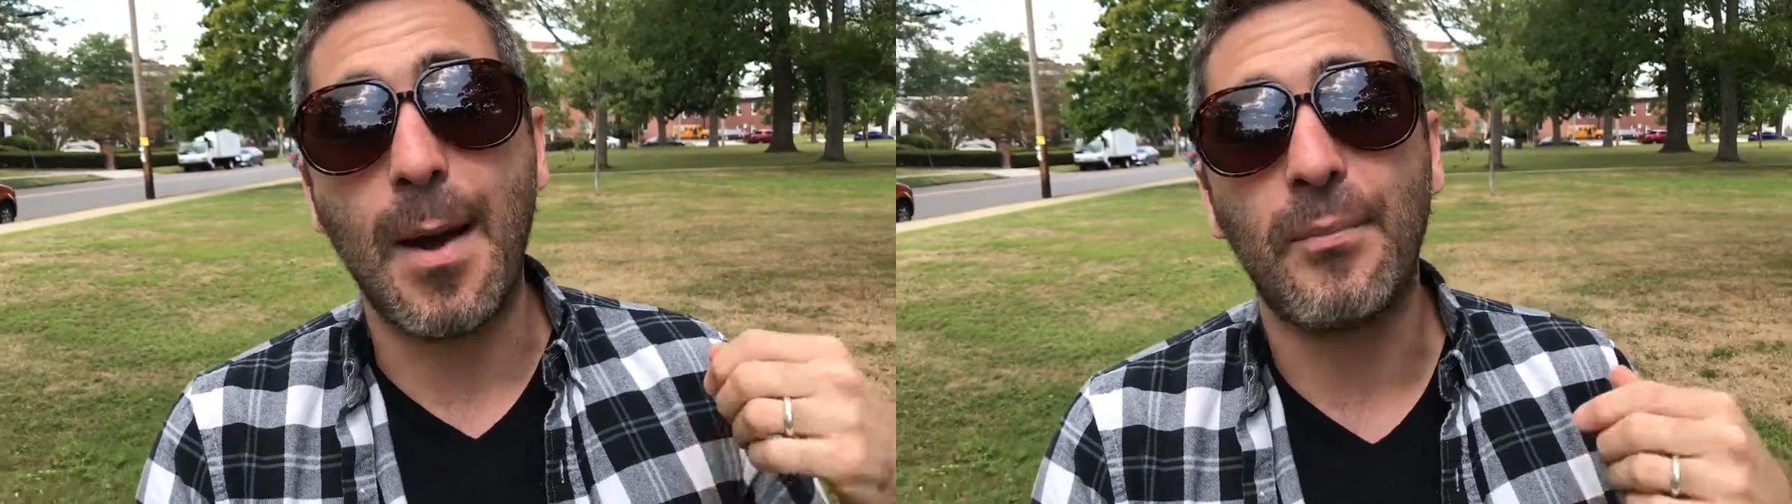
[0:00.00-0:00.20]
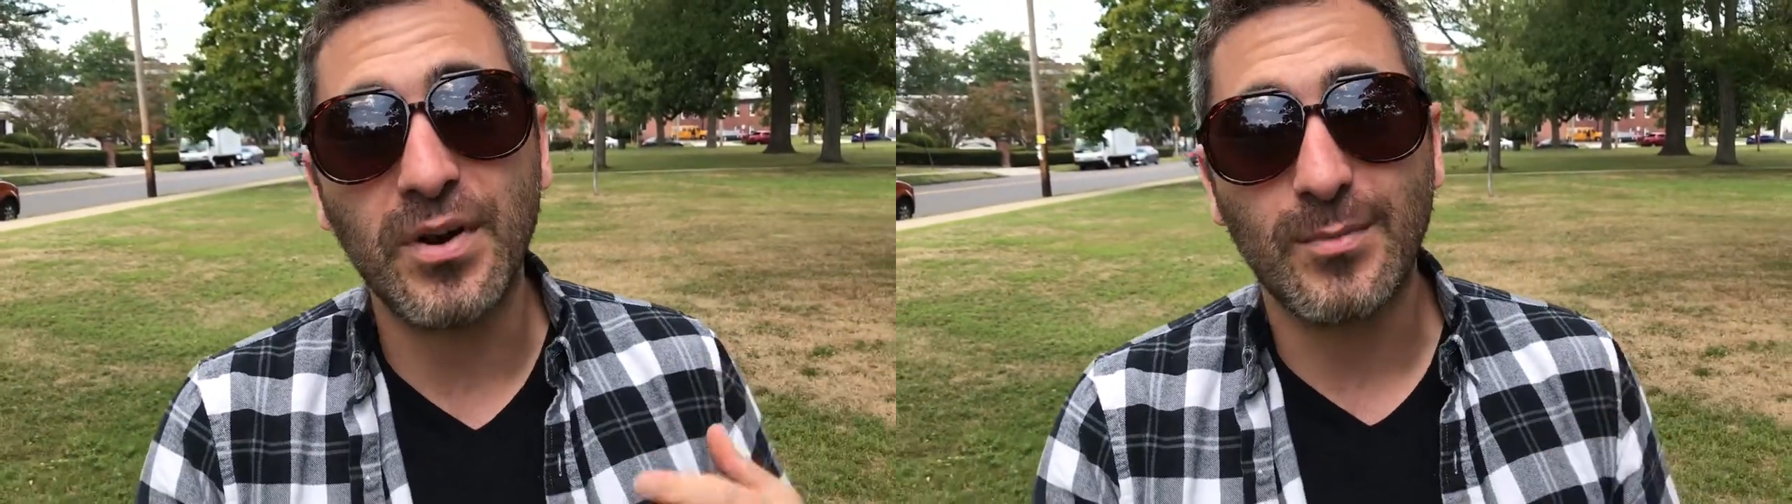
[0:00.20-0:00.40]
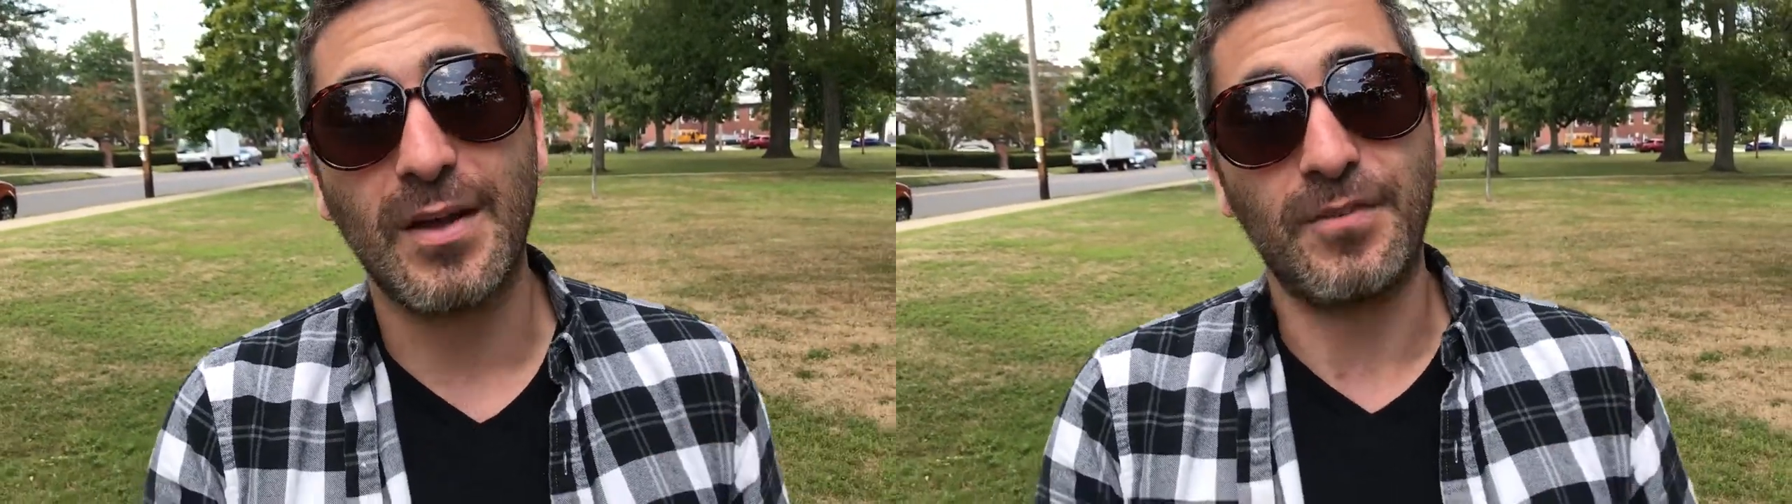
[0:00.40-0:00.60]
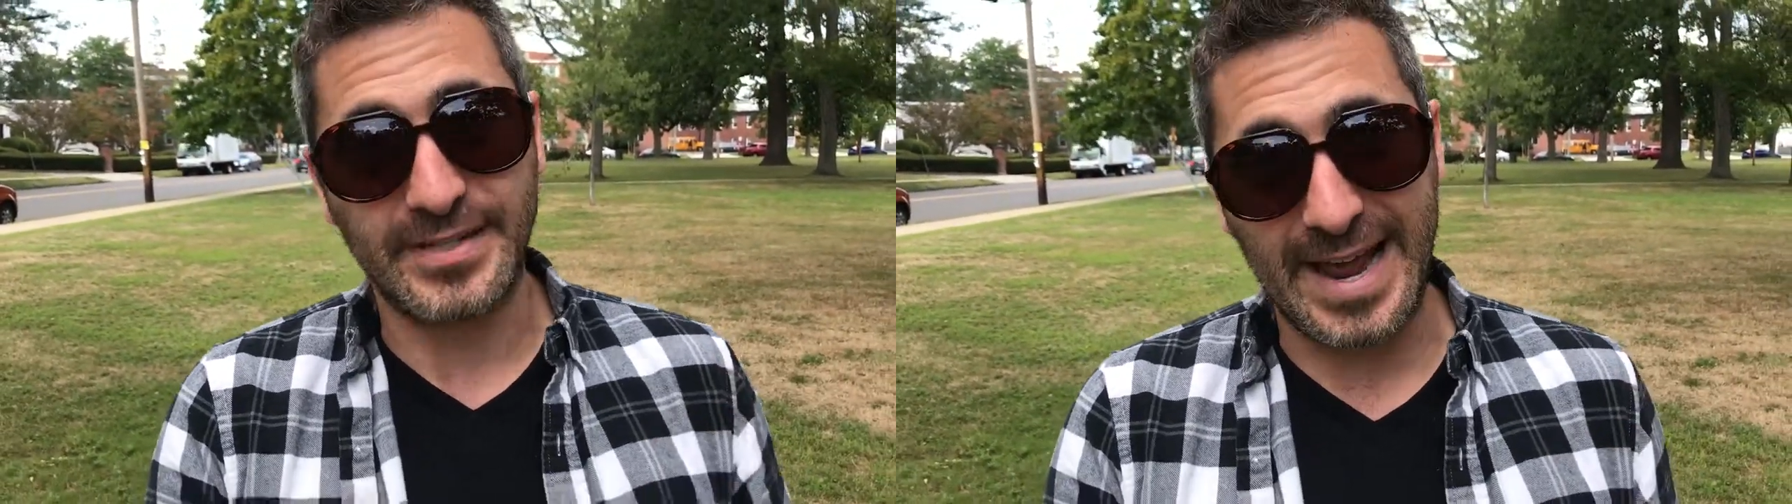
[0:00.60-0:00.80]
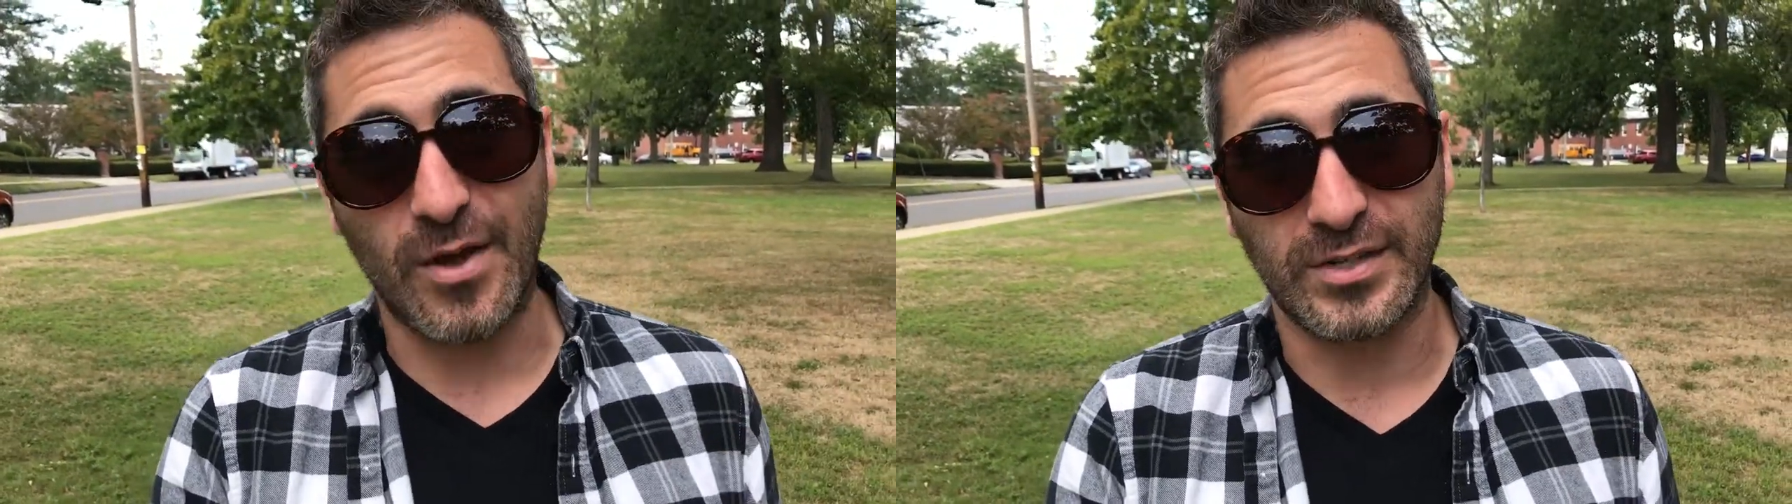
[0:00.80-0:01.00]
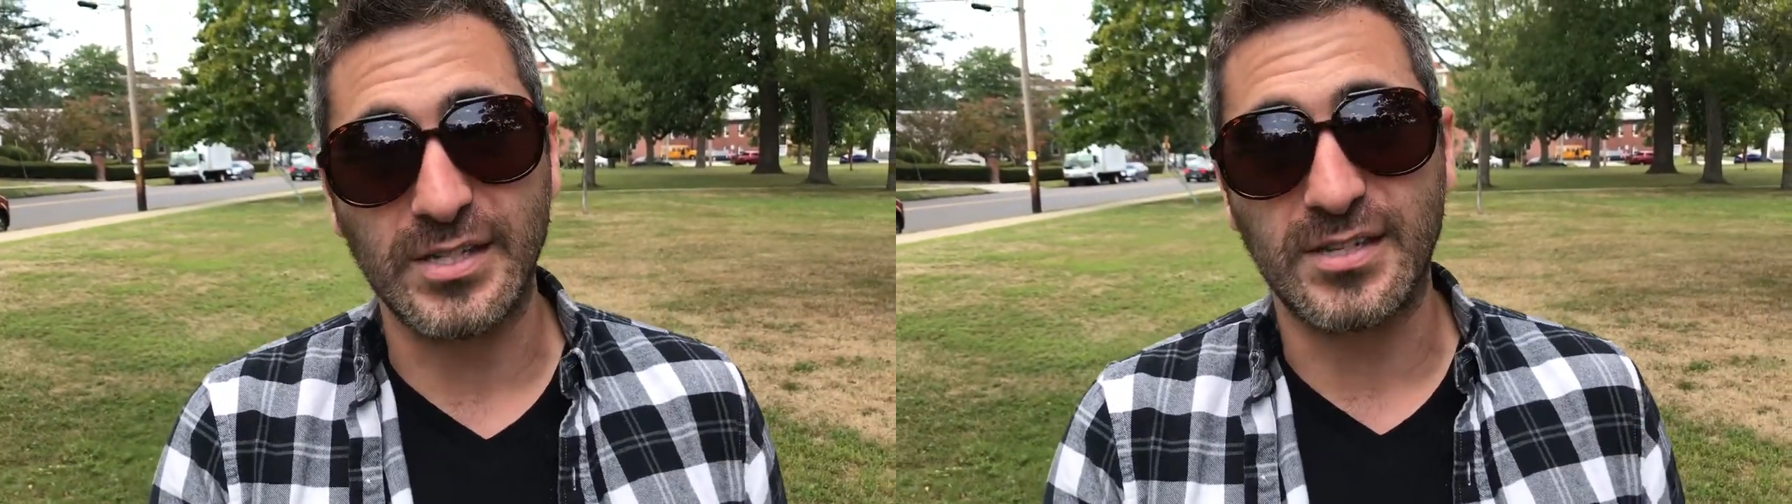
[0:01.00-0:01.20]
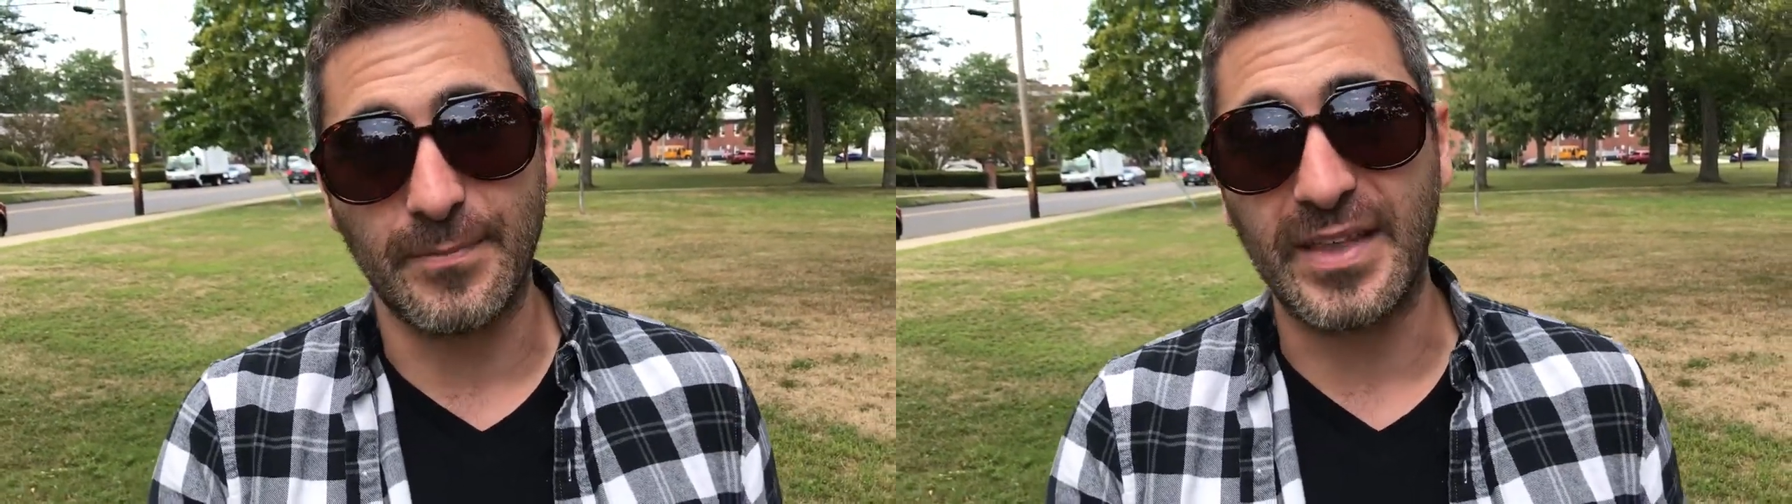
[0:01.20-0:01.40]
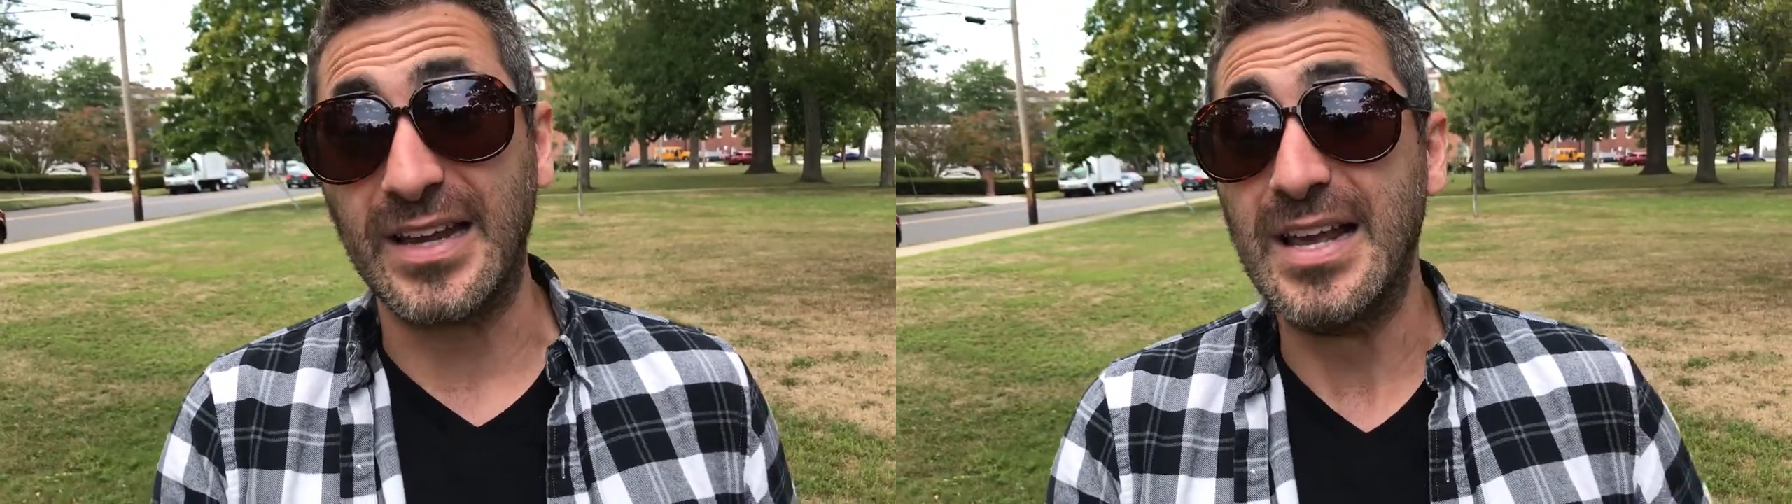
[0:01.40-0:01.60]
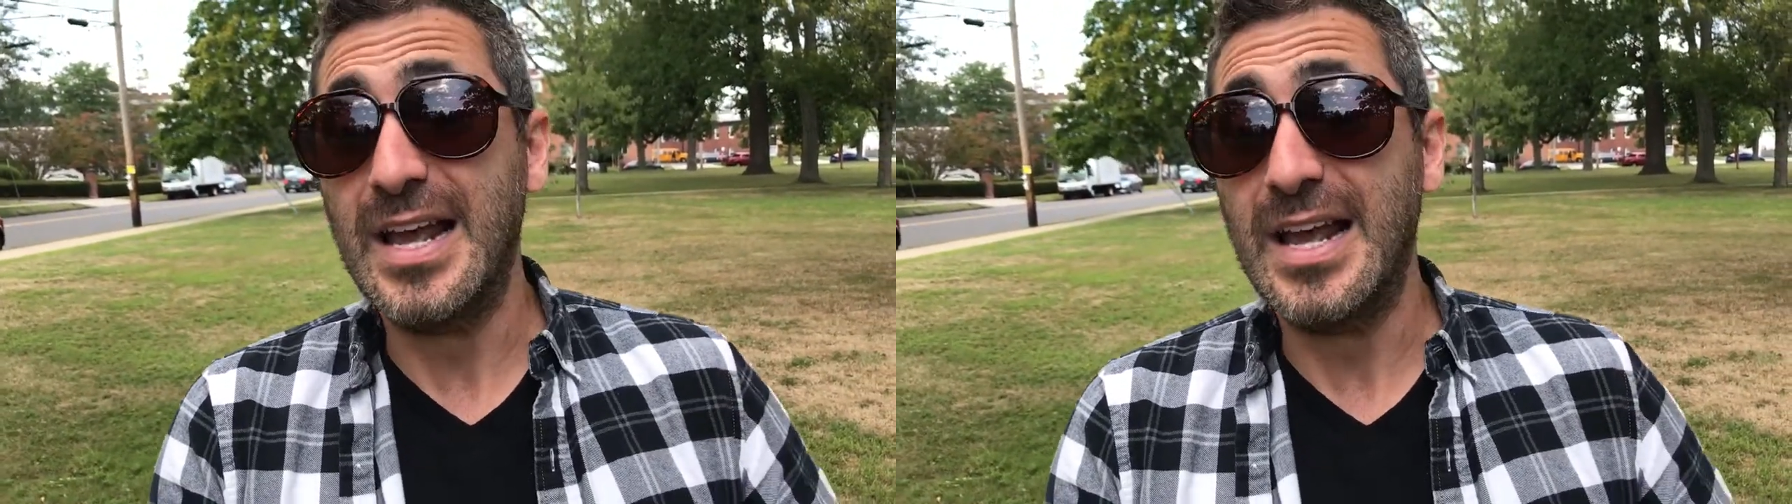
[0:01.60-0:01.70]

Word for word: I'm putting my foot down to something.